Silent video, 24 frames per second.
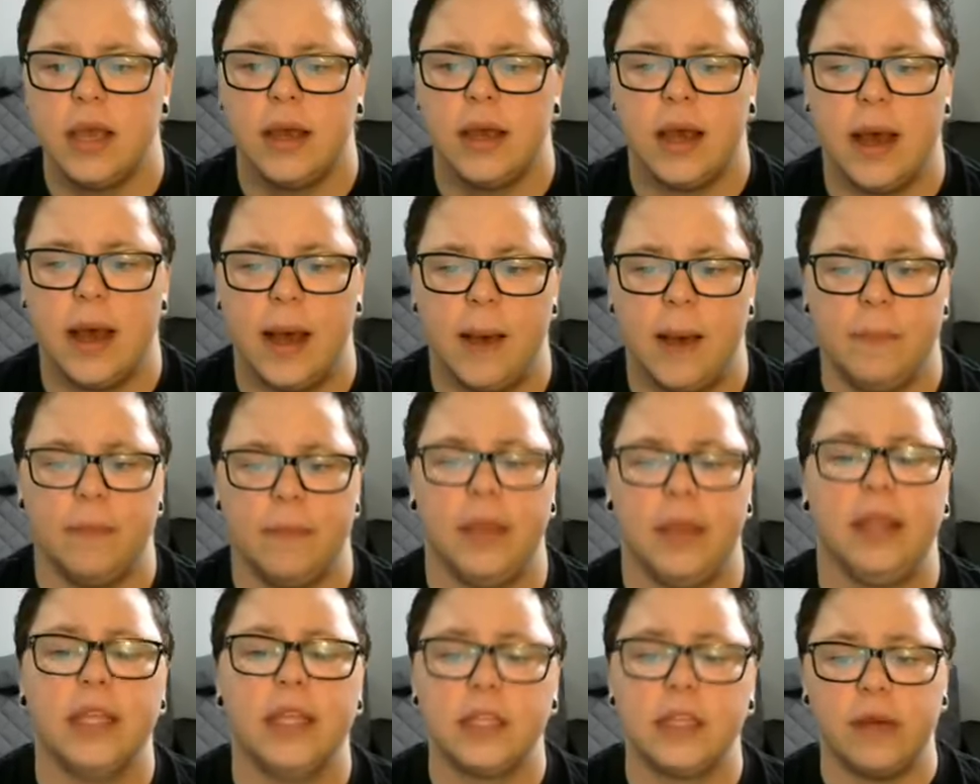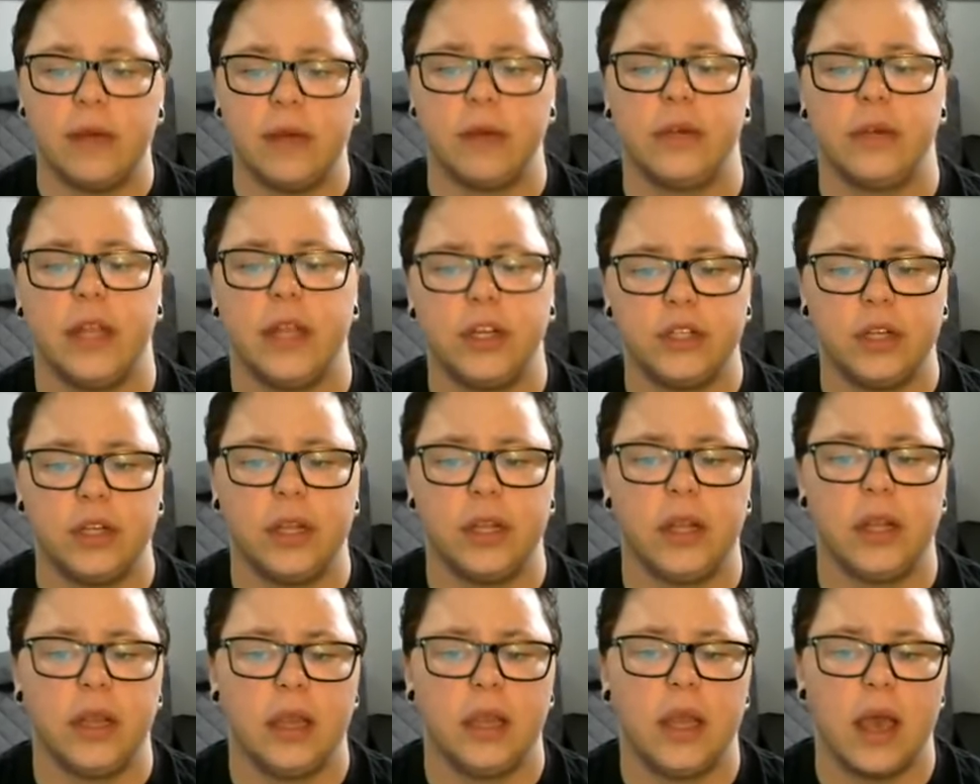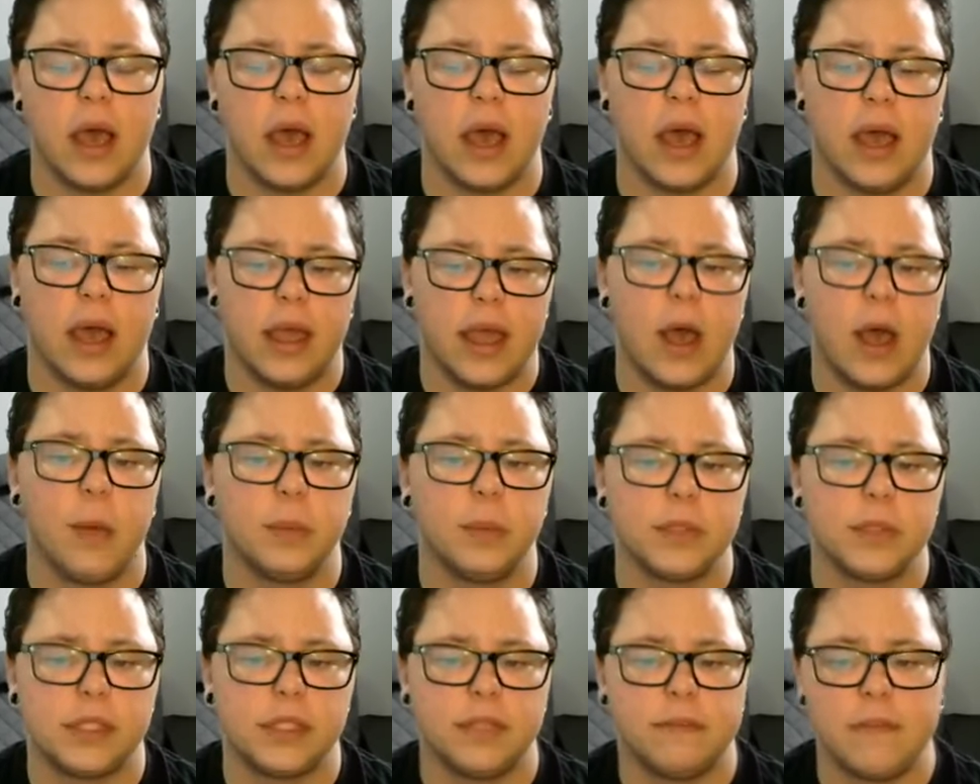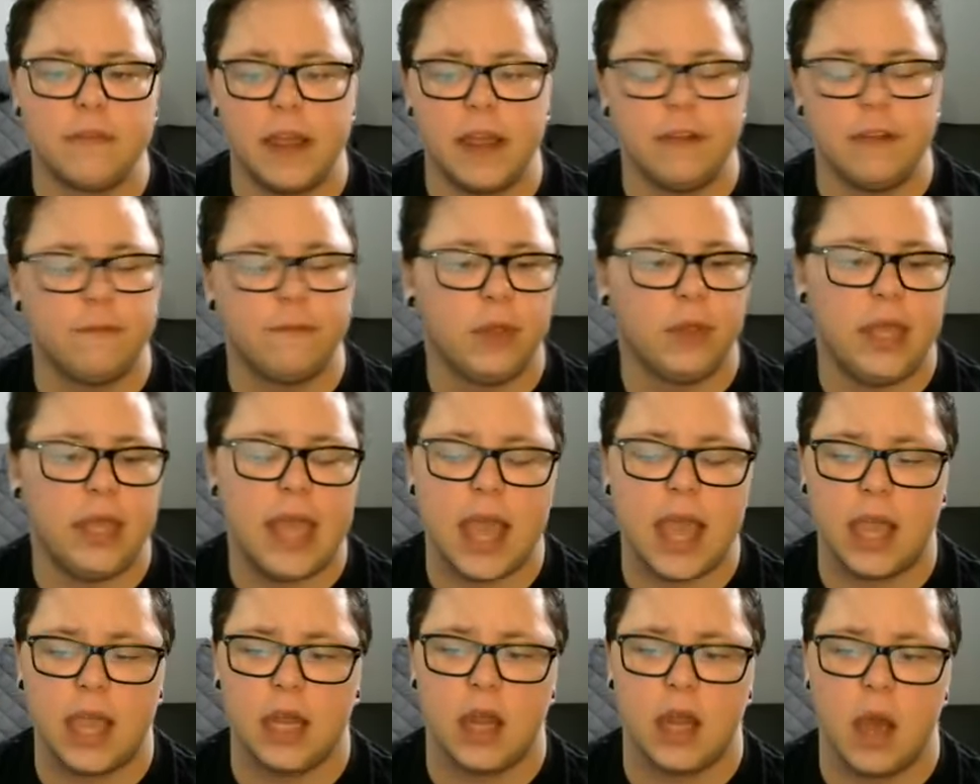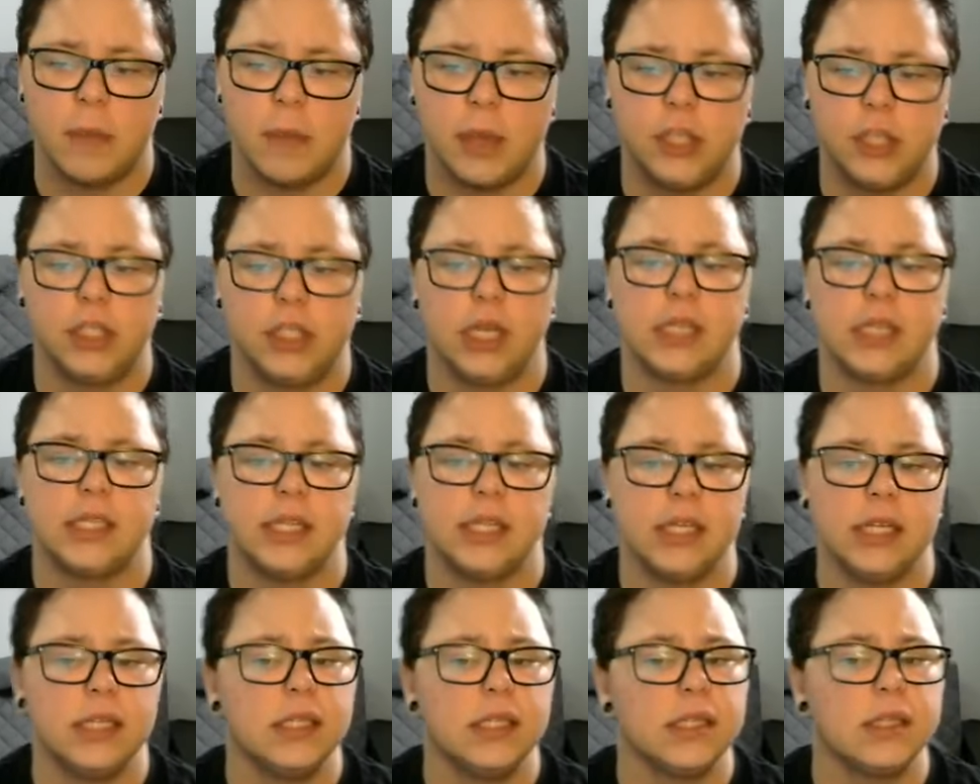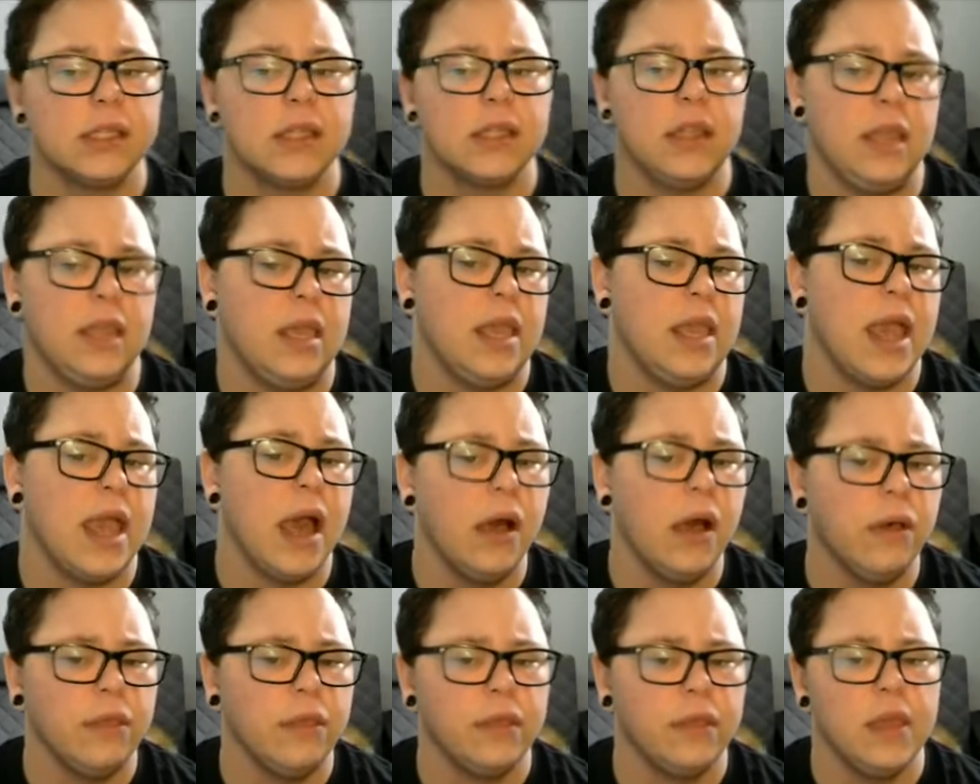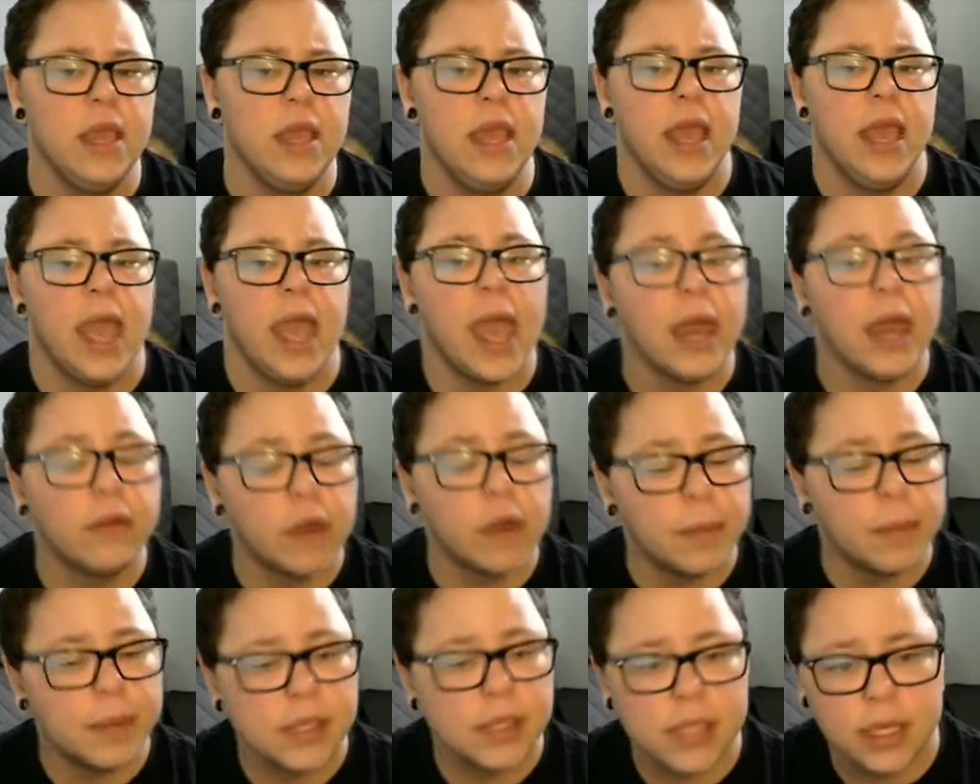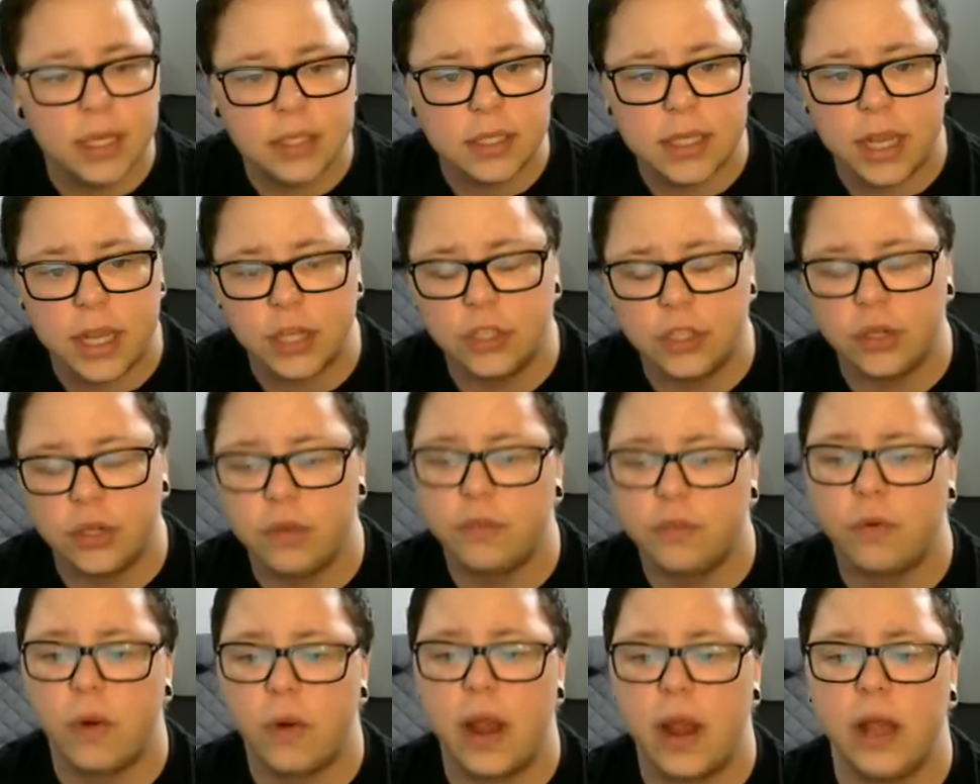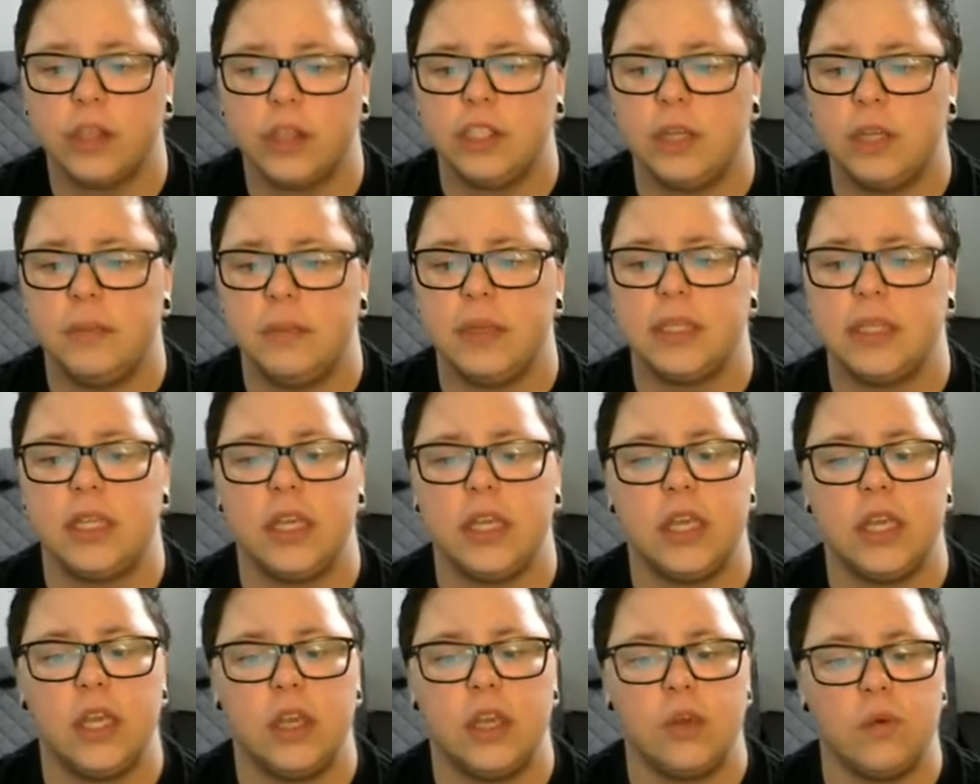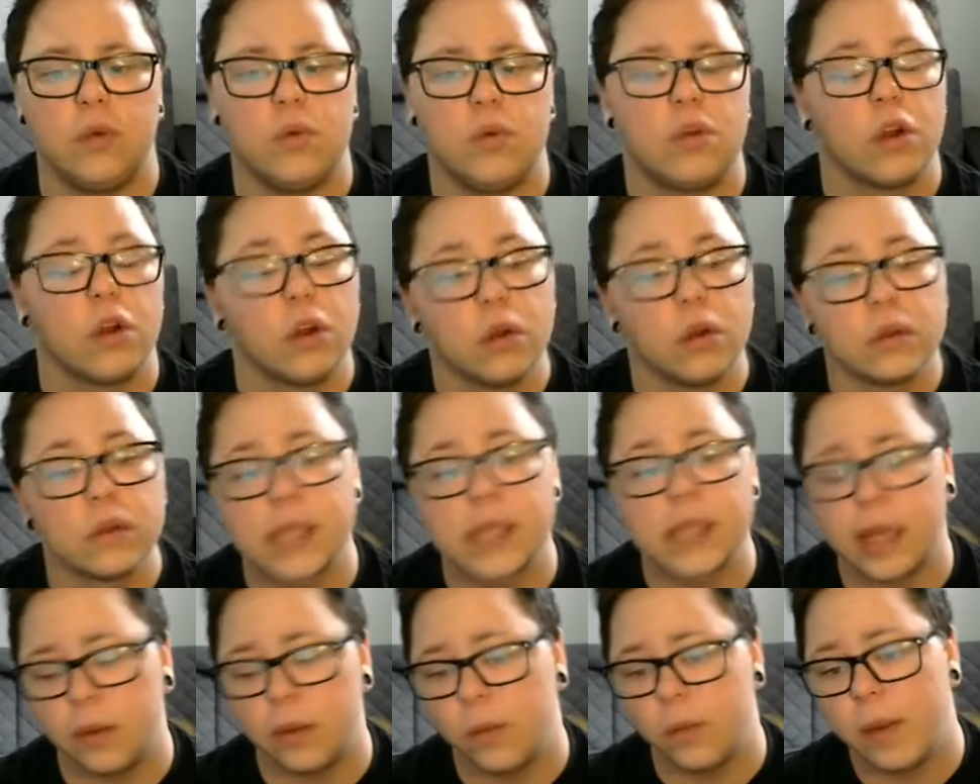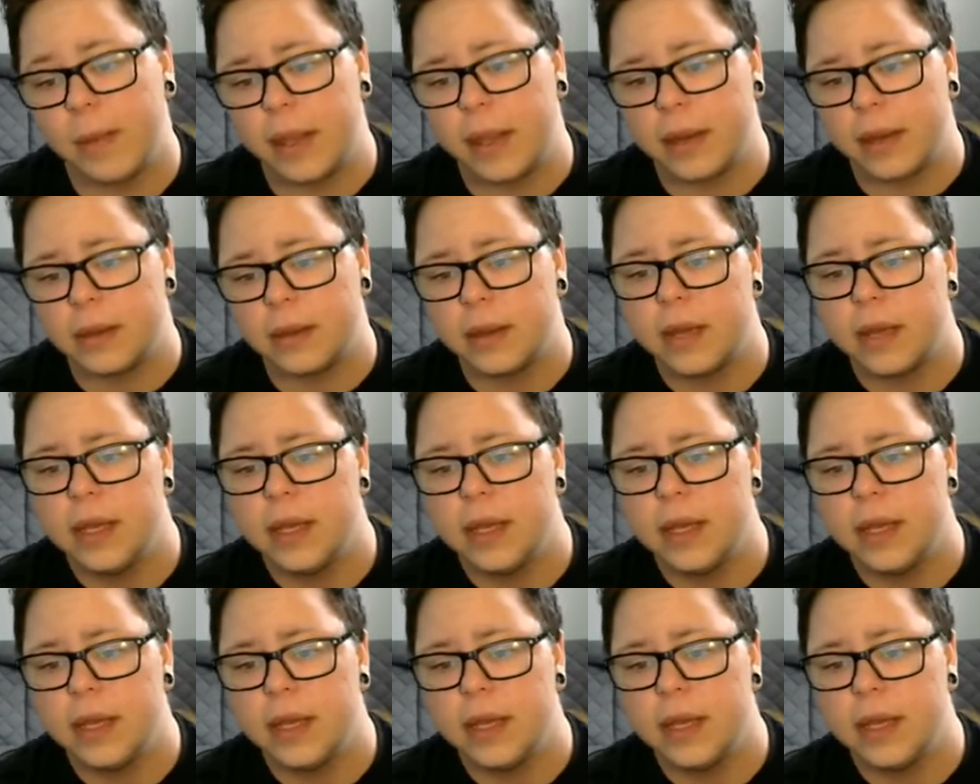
And this foundation helps to fight for the economic justice, the health, and representation for LGBTQ girls and women.